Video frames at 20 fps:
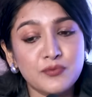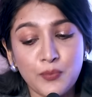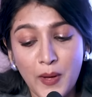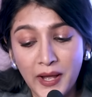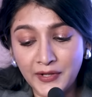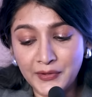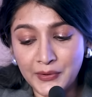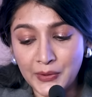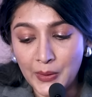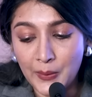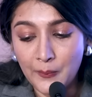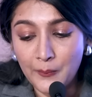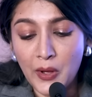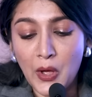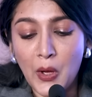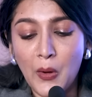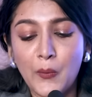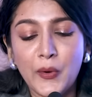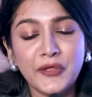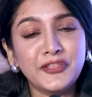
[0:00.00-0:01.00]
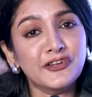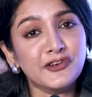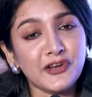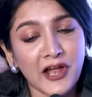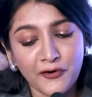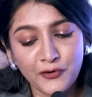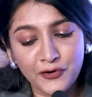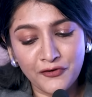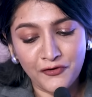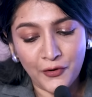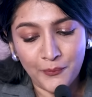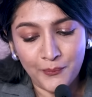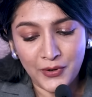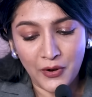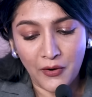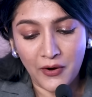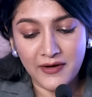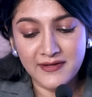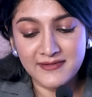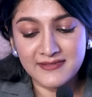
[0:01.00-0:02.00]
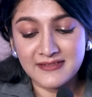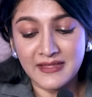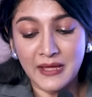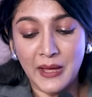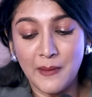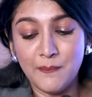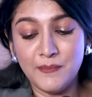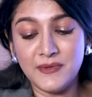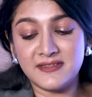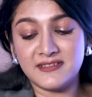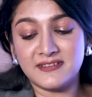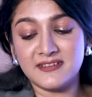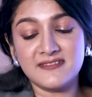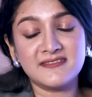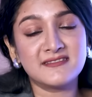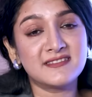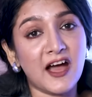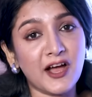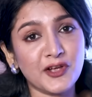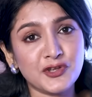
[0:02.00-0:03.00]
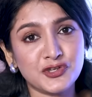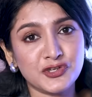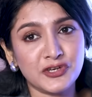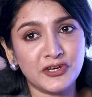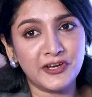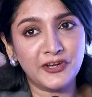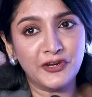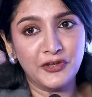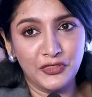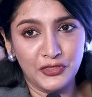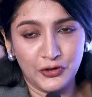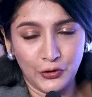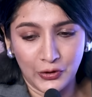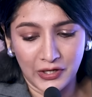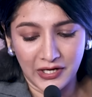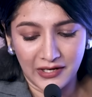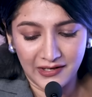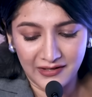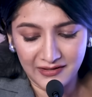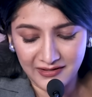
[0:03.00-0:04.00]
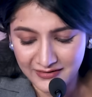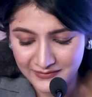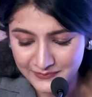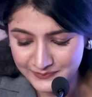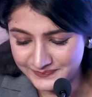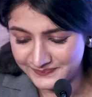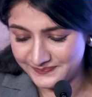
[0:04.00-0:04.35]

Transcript: Welcome with a round of applause, Mr. Sakshar Tukal.